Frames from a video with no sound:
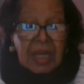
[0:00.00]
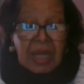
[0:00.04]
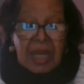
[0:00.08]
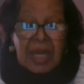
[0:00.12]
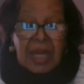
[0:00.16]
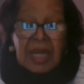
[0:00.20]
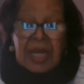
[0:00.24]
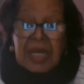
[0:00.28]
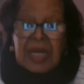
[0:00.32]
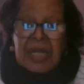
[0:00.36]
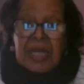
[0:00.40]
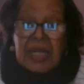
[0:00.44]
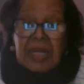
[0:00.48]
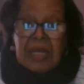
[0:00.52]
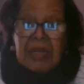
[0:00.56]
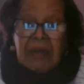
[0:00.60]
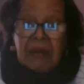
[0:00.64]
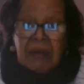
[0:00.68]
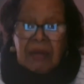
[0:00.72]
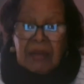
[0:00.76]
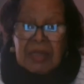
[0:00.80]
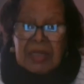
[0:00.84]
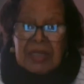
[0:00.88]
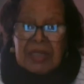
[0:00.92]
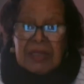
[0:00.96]
and he
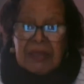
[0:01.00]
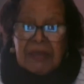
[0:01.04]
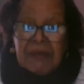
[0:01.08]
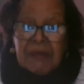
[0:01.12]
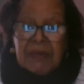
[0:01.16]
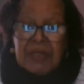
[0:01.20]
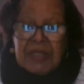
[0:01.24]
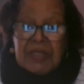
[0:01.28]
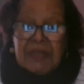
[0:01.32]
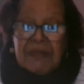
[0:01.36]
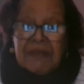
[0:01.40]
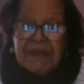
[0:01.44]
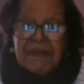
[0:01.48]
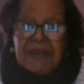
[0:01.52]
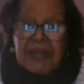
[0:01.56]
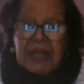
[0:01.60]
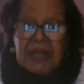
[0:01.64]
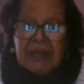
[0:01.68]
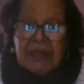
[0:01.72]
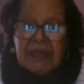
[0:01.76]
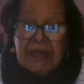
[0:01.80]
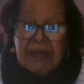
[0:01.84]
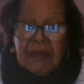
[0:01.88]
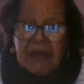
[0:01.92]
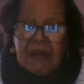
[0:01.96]
also was the
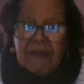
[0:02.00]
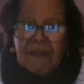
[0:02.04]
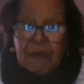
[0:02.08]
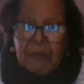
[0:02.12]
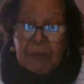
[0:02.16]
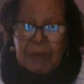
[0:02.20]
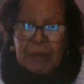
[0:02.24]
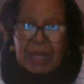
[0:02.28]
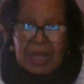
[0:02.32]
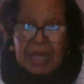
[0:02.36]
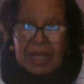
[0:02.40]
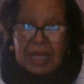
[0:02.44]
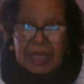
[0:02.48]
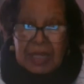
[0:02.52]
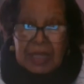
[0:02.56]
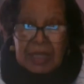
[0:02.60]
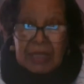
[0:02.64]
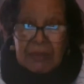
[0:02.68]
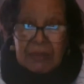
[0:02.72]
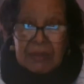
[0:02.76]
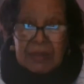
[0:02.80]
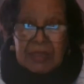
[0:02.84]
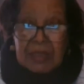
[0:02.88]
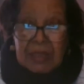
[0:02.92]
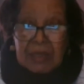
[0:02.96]
founder of a bank.
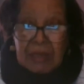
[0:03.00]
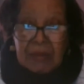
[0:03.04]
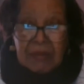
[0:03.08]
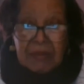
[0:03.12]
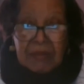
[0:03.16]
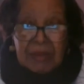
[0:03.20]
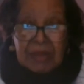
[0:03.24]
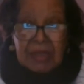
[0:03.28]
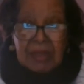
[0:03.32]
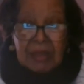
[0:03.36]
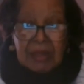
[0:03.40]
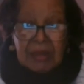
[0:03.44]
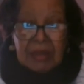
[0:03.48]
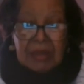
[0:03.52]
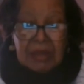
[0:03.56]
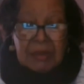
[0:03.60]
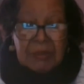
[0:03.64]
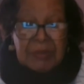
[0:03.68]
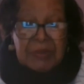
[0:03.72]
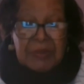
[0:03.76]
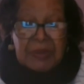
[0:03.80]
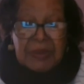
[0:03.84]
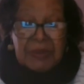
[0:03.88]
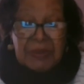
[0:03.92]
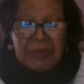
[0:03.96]
He was a great
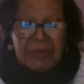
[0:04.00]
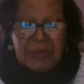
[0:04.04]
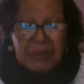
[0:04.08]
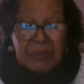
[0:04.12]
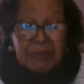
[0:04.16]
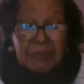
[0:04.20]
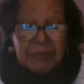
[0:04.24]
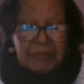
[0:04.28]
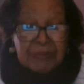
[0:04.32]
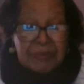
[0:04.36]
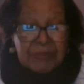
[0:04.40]
entrepreneur.